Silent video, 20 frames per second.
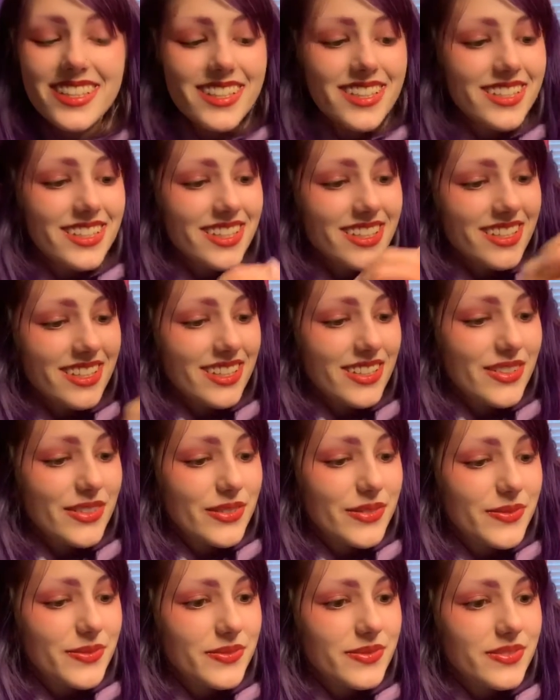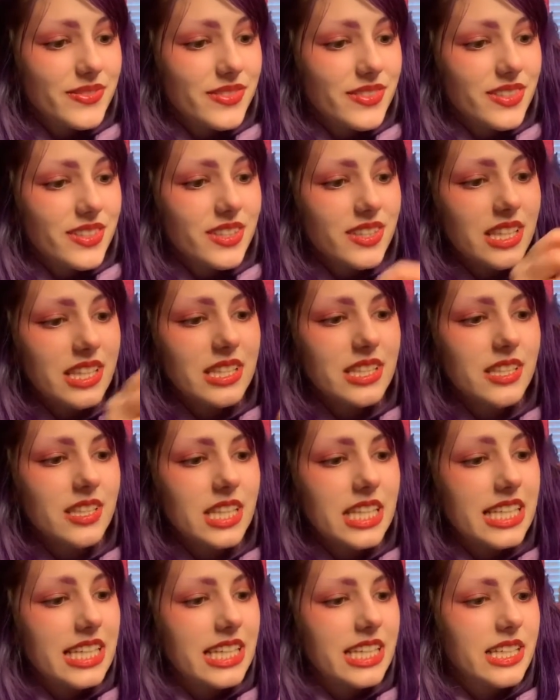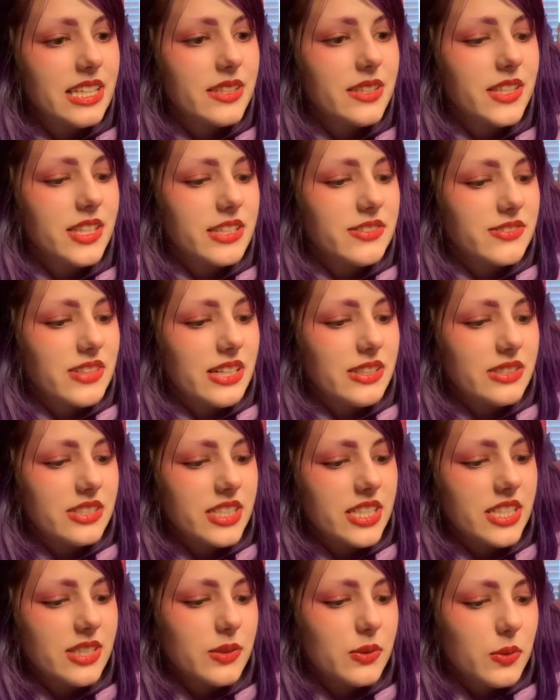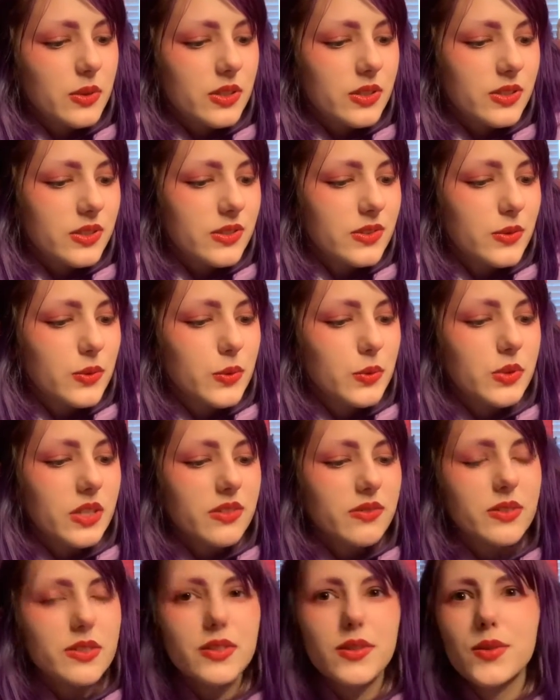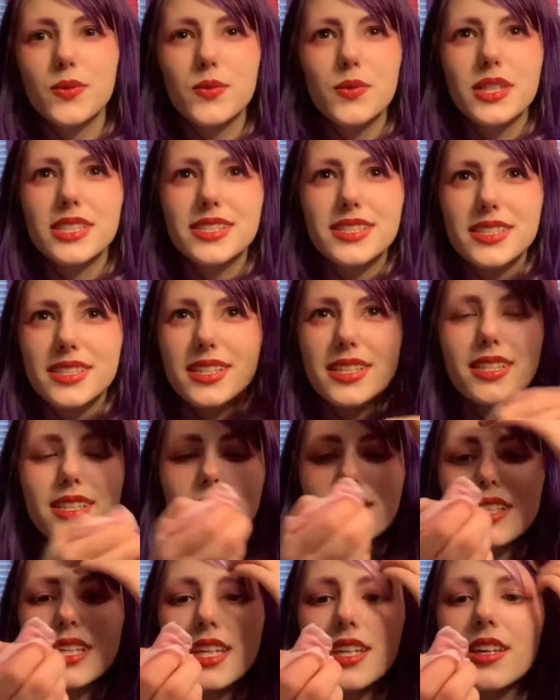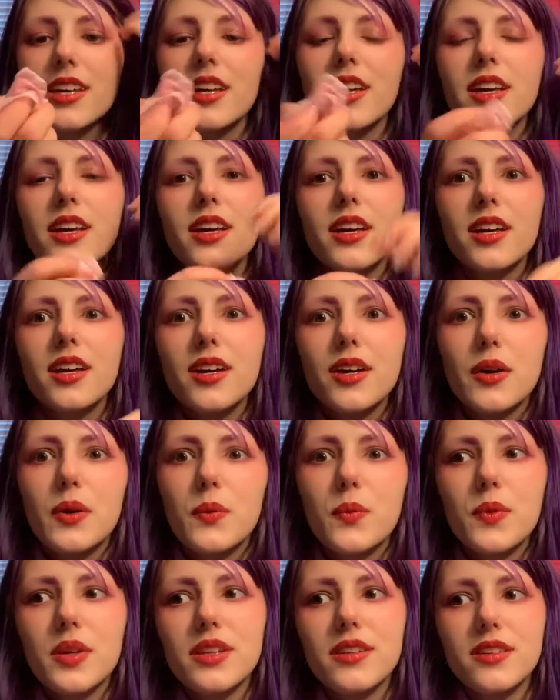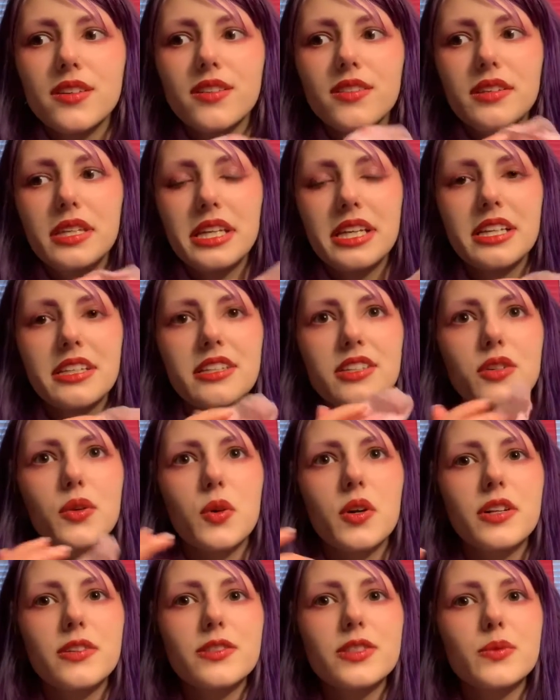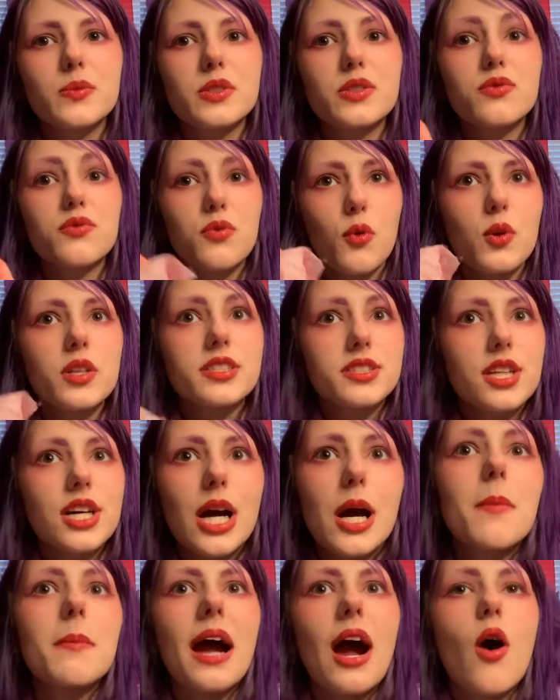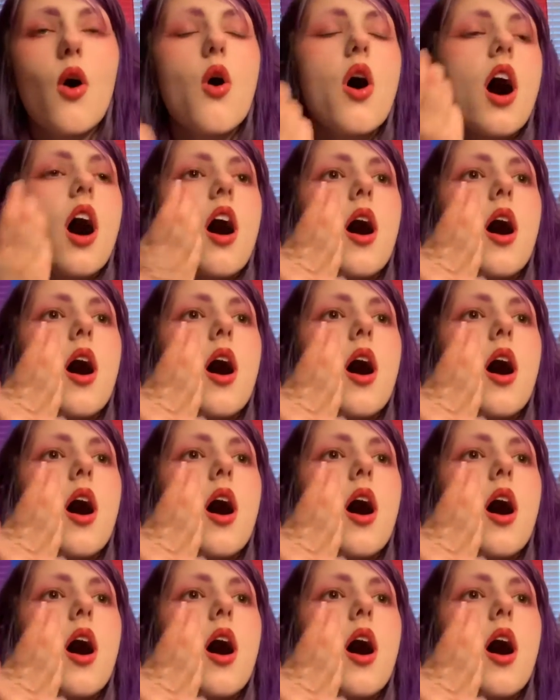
You know, like, the founder or whoever runs it, like, when Naked Tutorials was forced to come out,